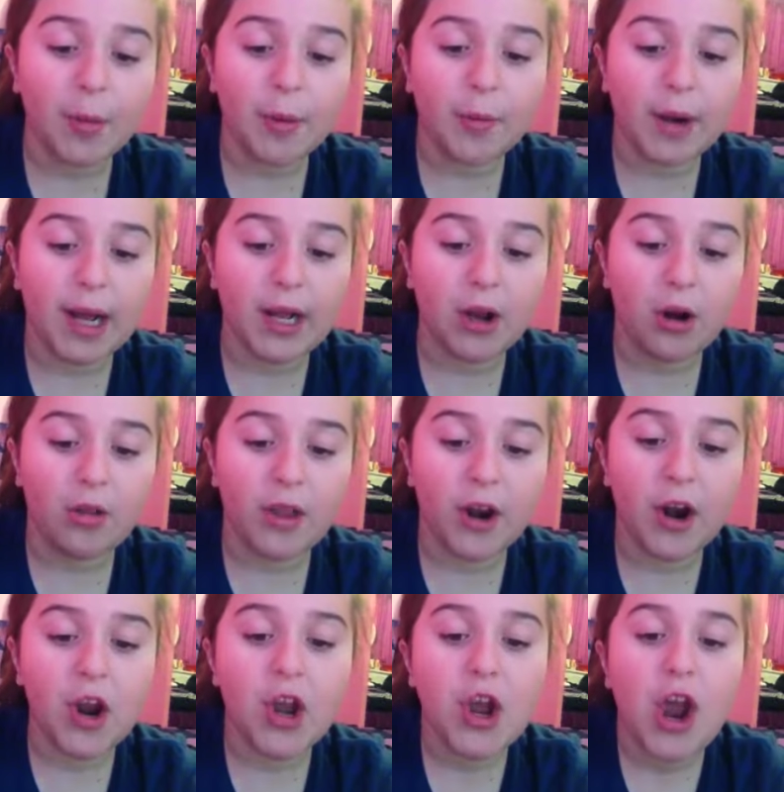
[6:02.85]
But when I go
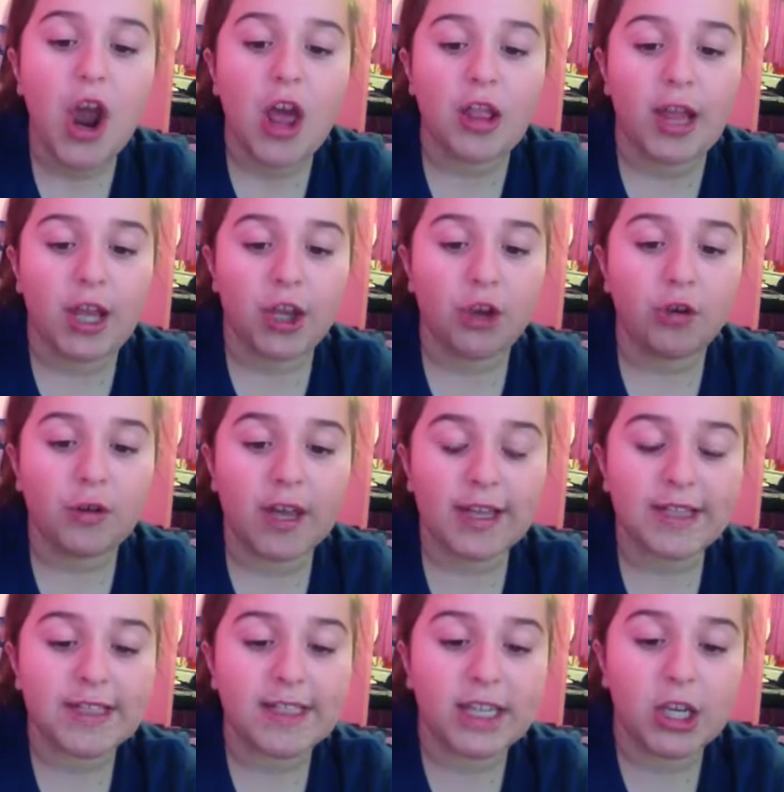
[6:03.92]
there, like, you
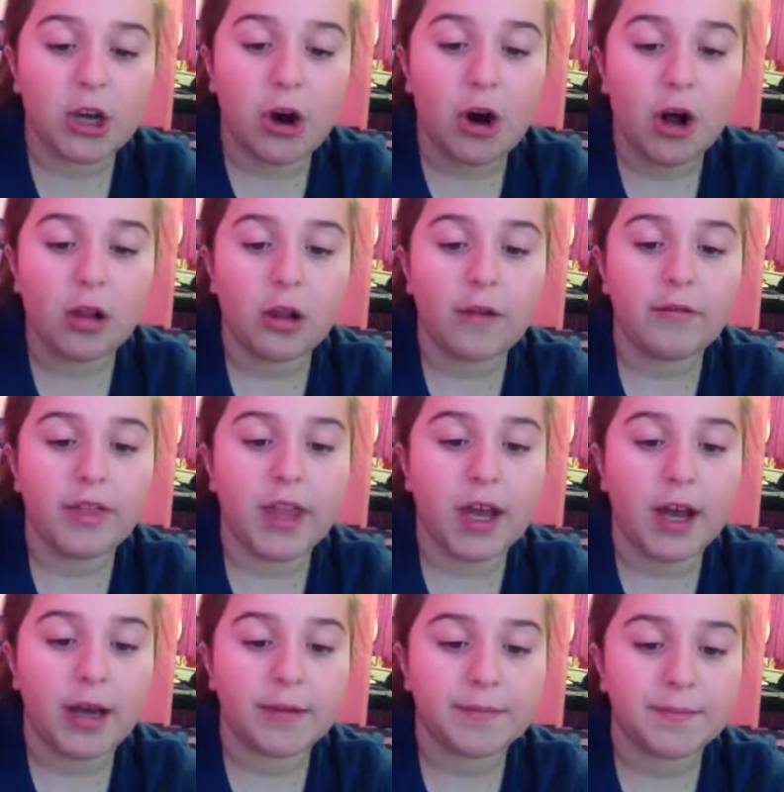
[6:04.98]
can see all of
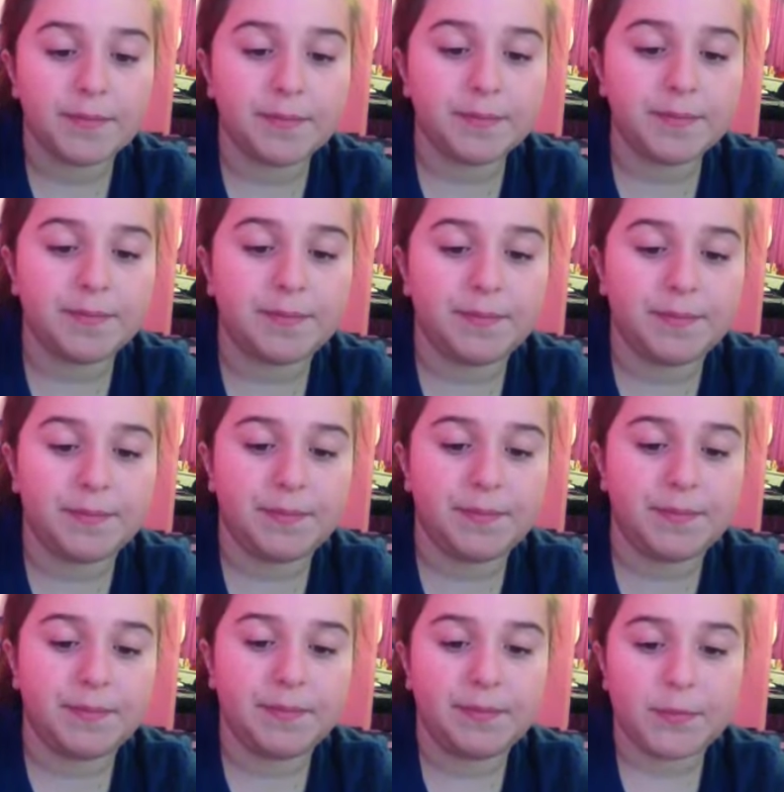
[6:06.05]
the,
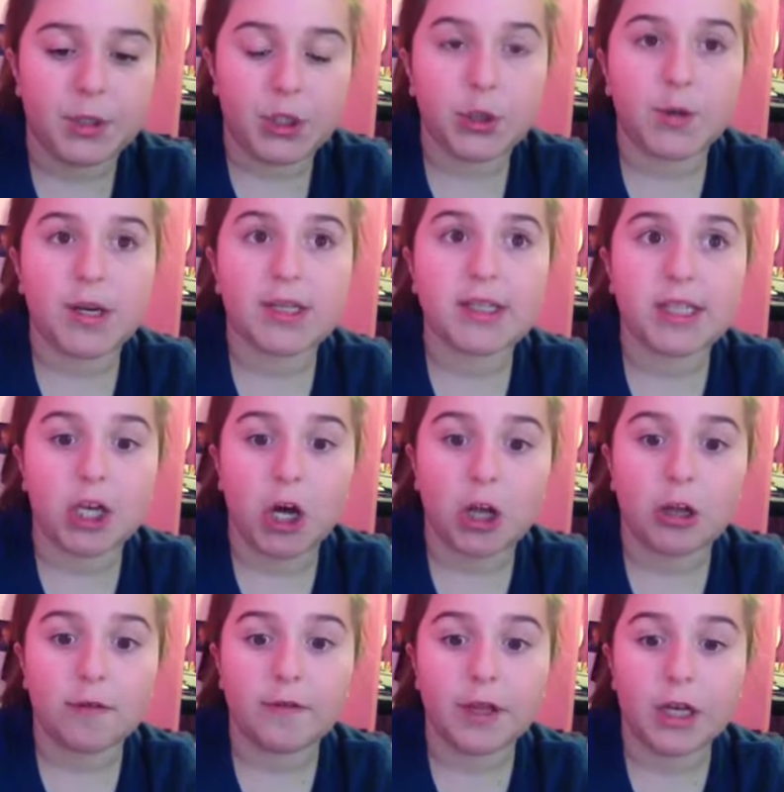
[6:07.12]
you can see
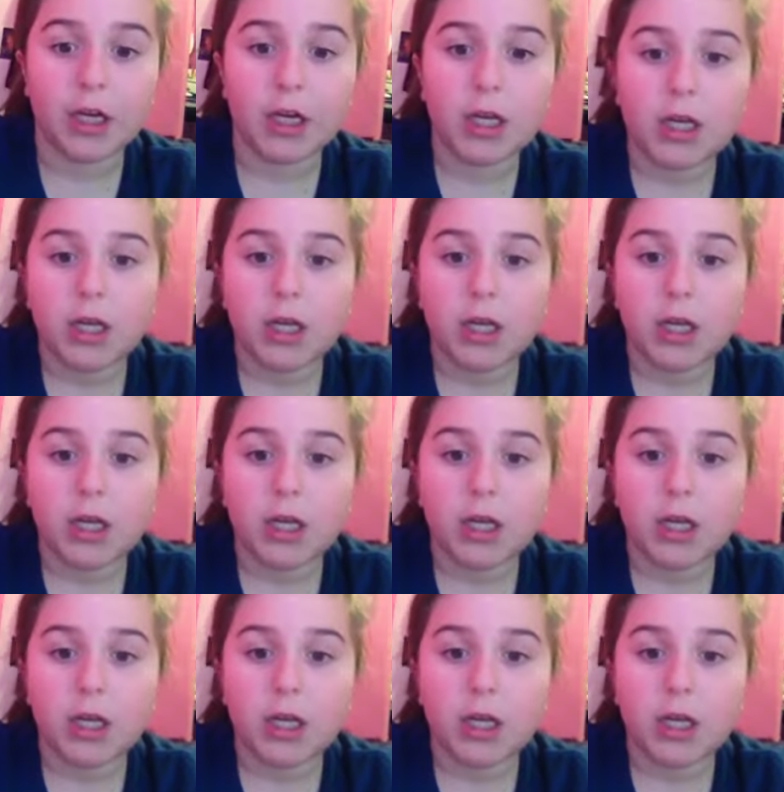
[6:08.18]
all of the,